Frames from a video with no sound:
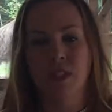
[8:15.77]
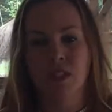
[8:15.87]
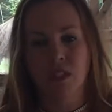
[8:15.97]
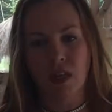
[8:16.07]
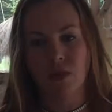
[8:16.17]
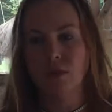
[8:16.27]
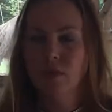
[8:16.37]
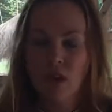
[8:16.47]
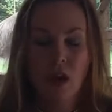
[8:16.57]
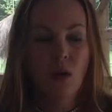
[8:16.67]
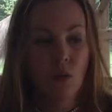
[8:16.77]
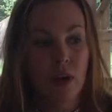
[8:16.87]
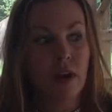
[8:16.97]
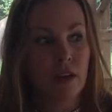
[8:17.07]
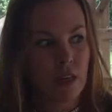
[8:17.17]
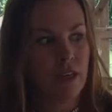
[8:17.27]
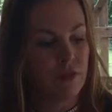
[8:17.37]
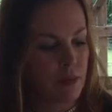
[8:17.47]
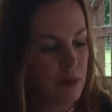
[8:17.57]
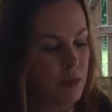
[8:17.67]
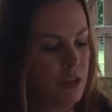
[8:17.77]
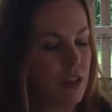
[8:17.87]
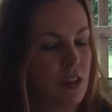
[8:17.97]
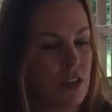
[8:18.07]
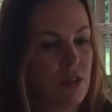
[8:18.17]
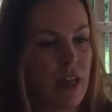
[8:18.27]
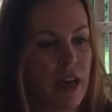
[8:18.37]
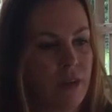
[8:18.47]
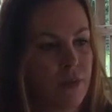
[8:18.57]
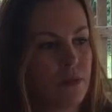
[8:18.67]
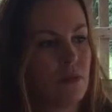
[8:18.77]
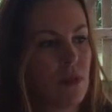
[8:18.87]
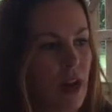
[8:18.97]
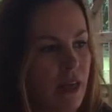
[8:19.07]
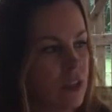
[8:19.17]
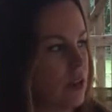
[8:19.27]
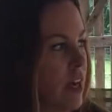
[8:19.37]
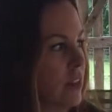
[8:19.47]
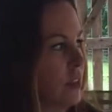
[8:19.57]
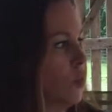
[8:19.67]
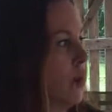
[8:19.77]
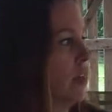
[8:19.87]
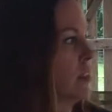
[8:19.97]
And so when I can remember to do that, I do that as well.